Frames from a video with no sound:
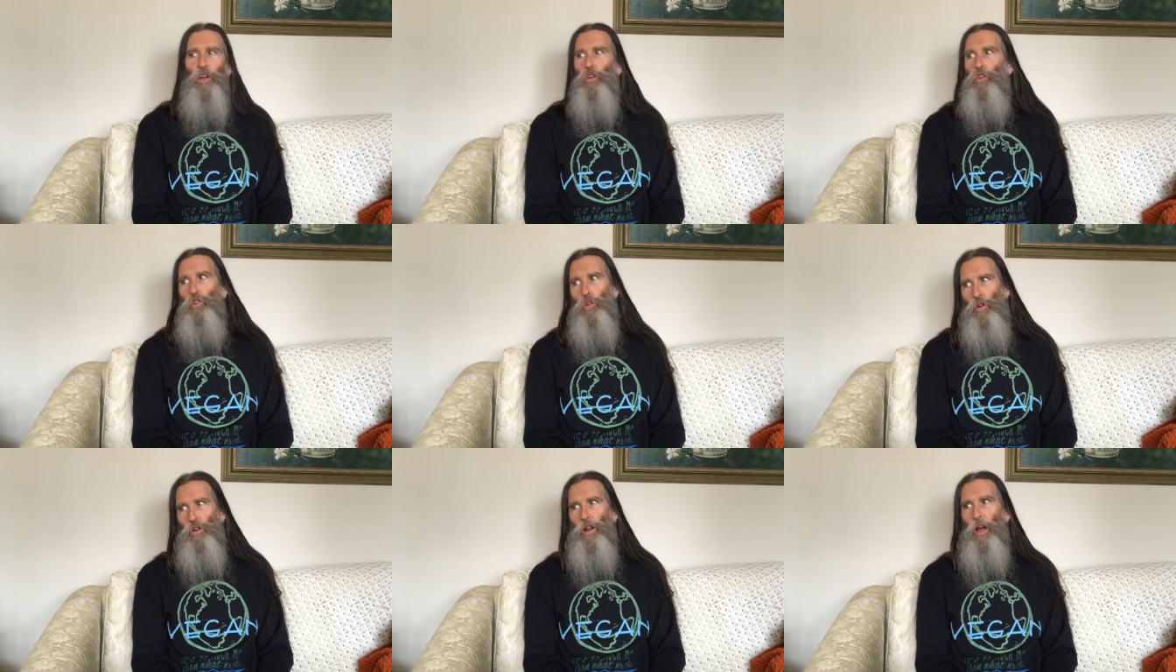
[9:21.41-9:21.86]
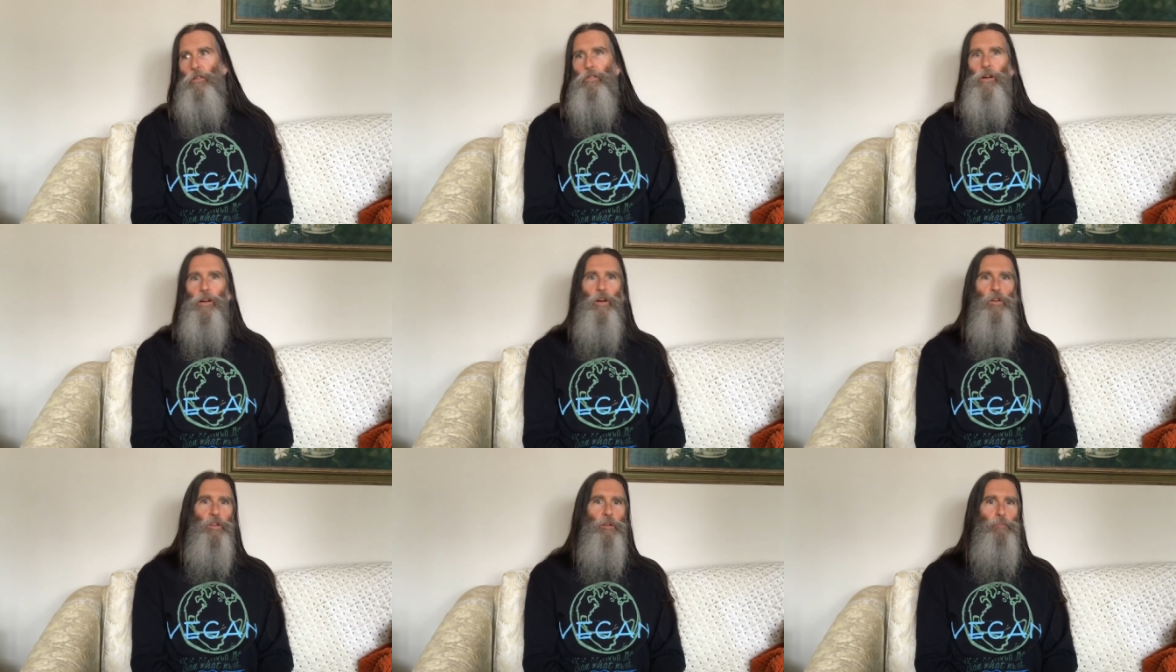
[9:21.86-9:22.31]
you're
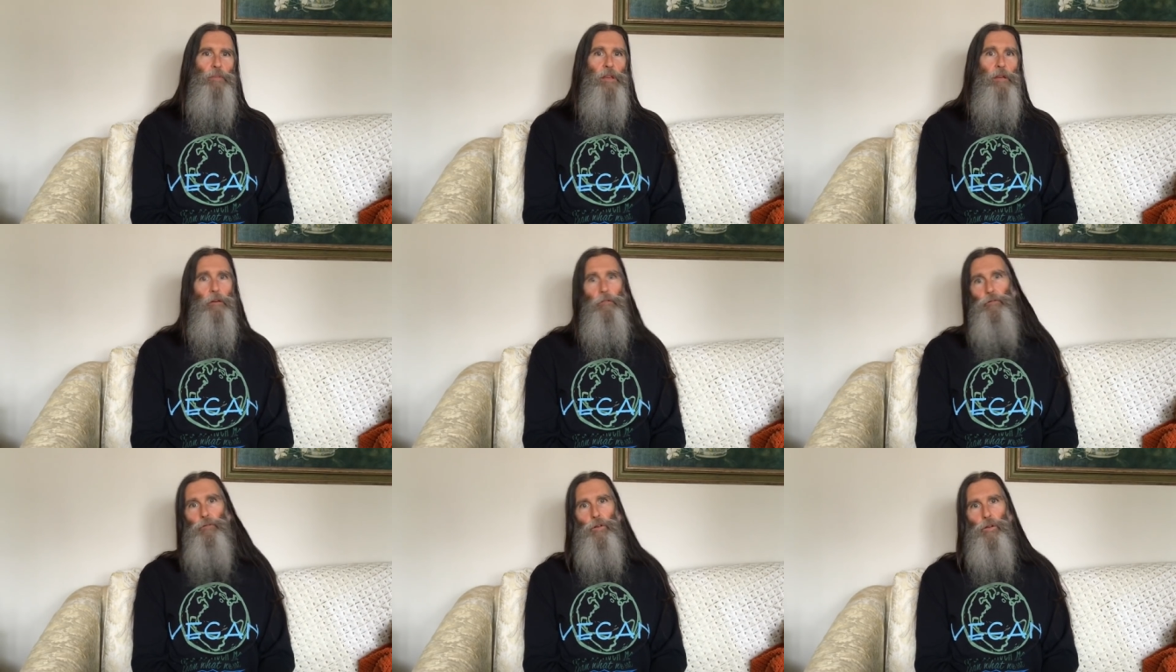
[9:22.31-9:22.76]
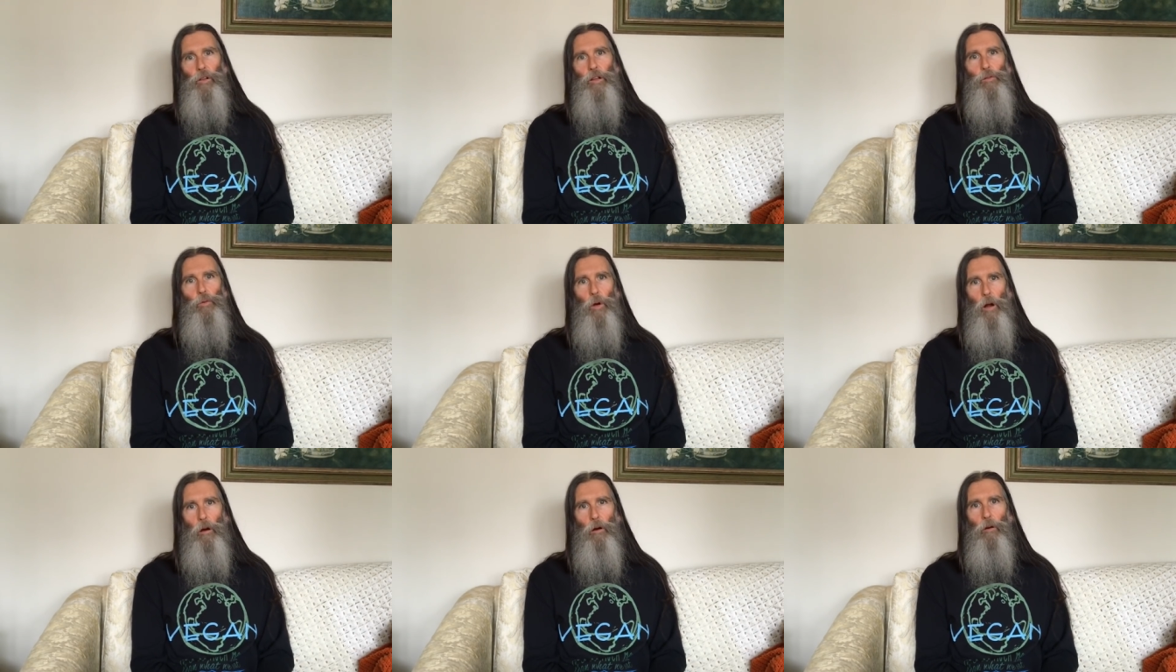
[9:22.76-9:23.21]
never going to be a
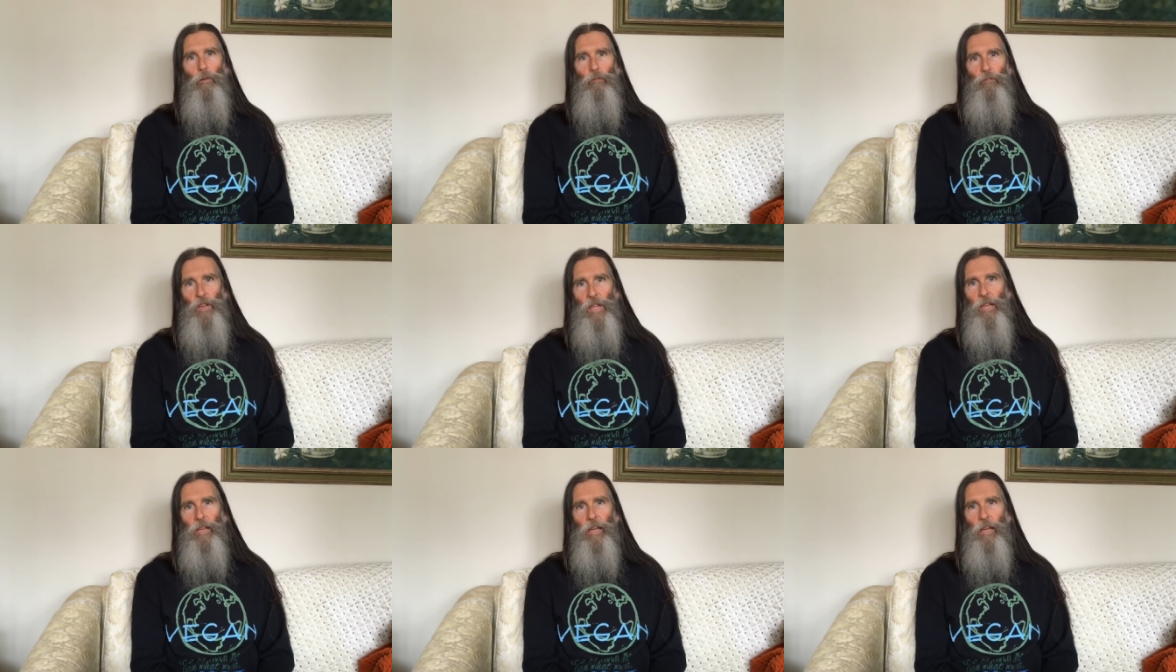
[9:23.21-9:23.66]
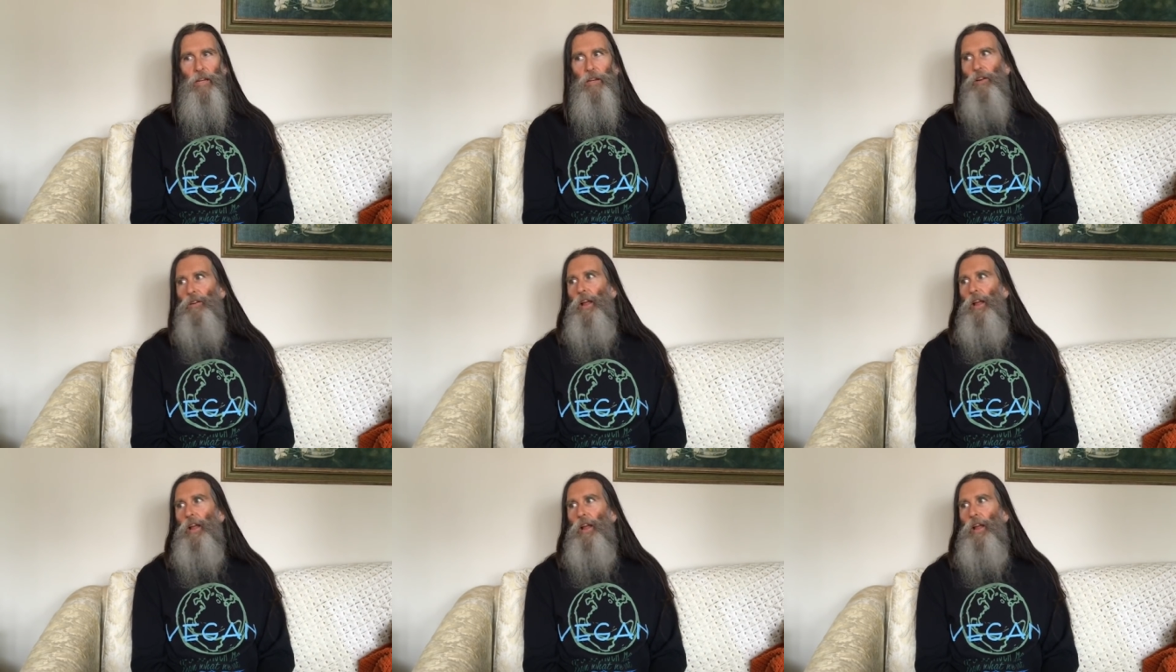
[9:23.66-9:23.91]
fully raw vegan.